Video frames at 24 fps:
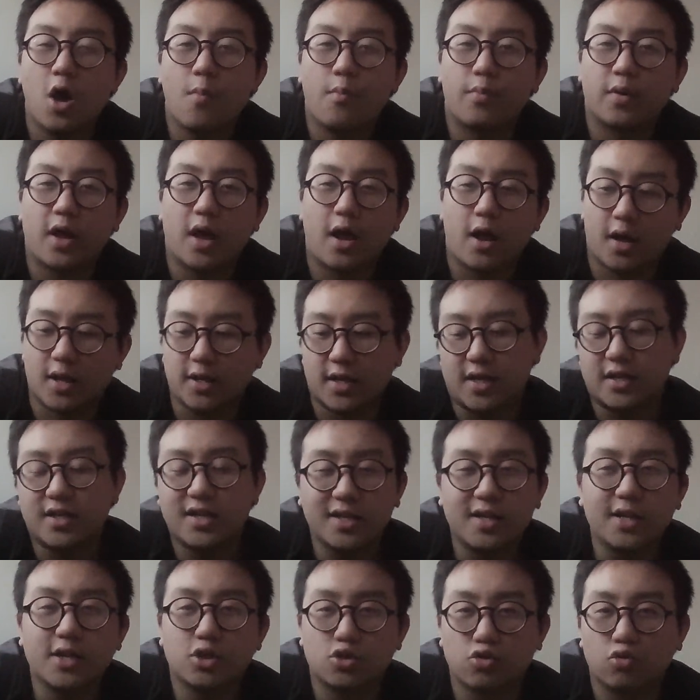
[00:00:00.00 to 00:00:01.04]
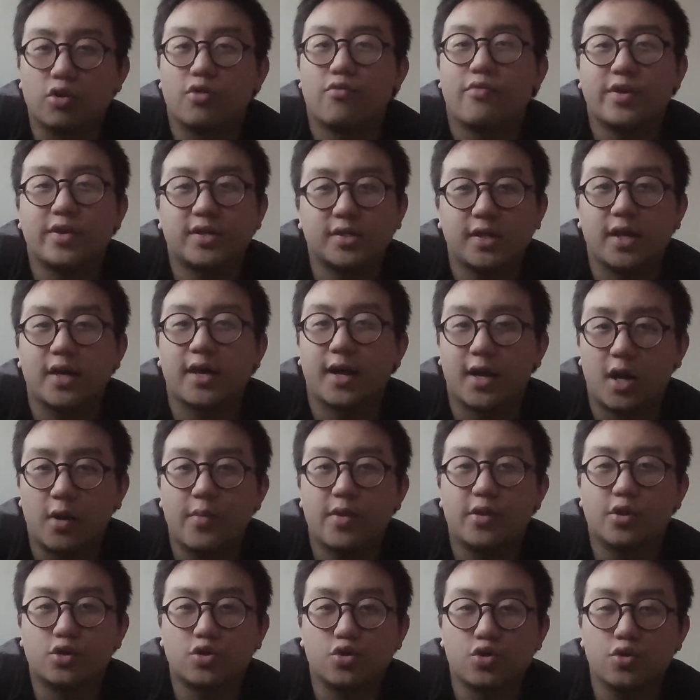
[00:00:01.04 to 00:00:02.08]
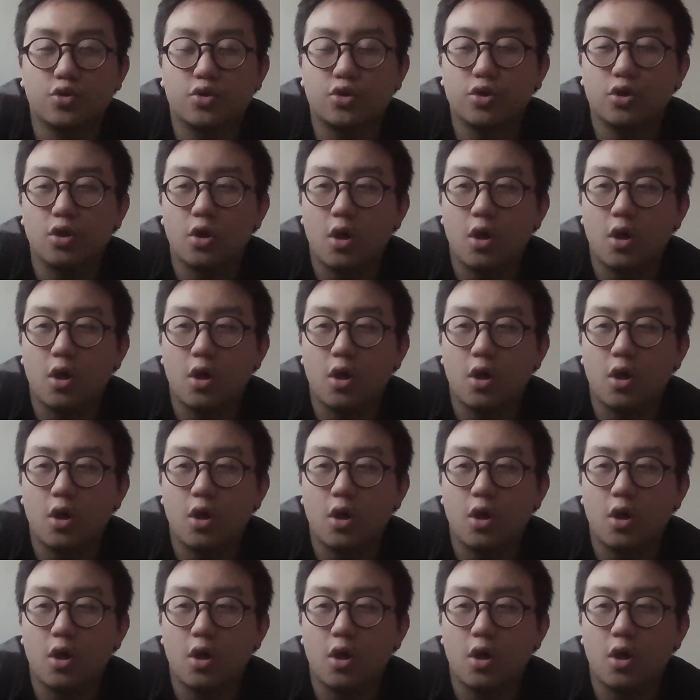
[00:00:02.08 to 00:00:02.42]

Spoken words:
but I did install it recently again. I'll admit the truth.